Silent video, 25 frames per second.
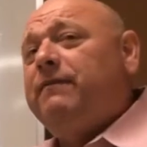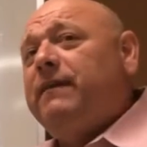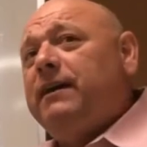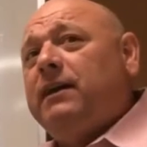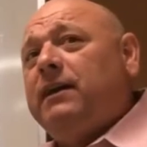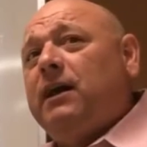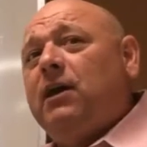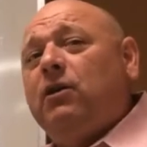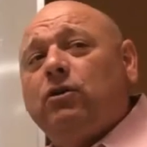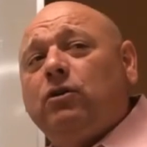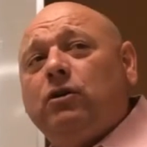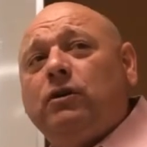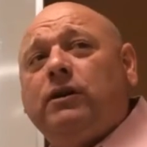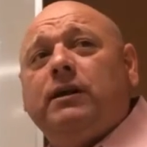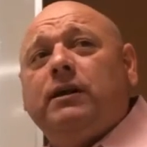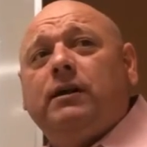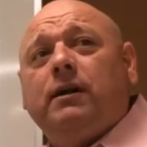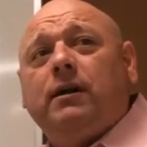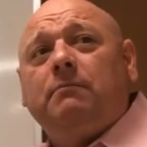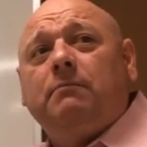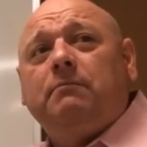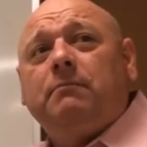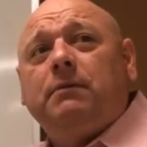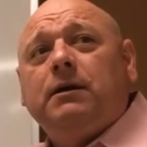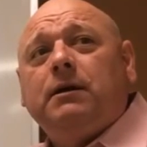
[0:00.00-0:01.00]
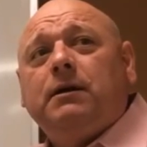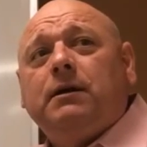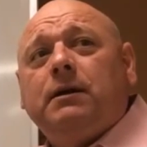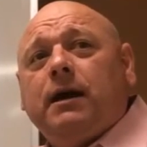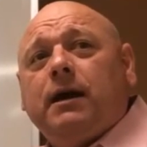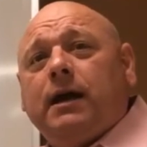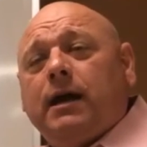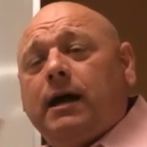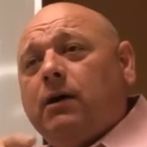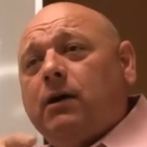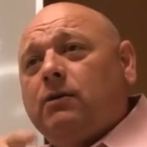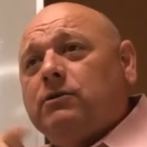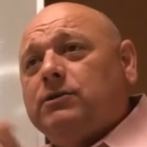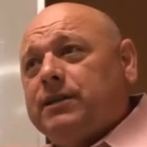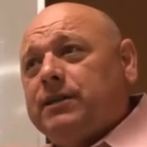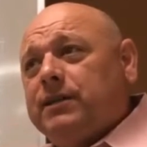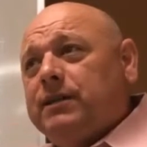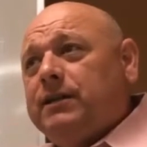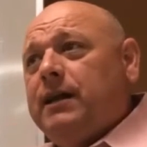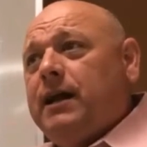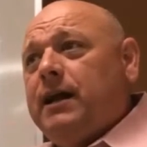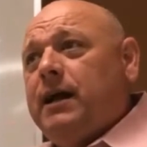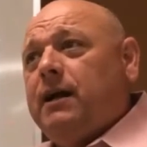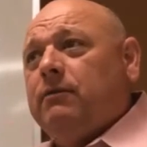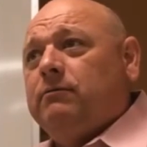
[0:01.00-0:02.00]
Matter of fact, I'll look it up and I'll
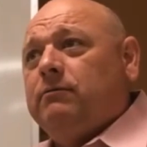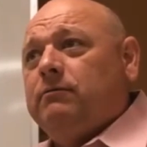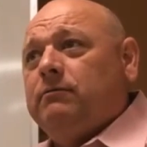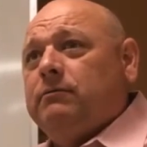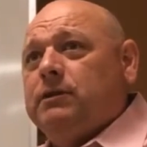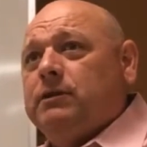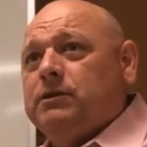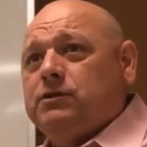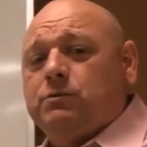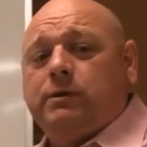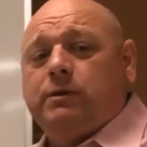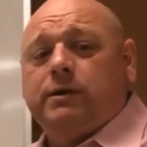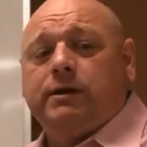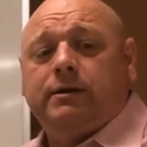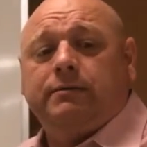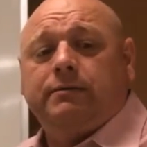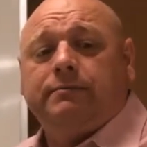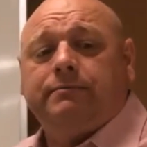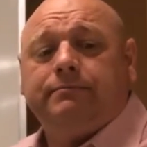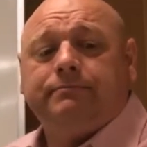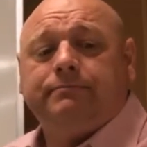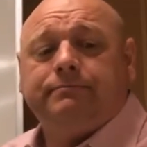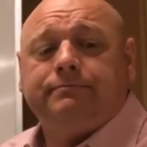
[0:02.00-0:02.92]
send it out this week.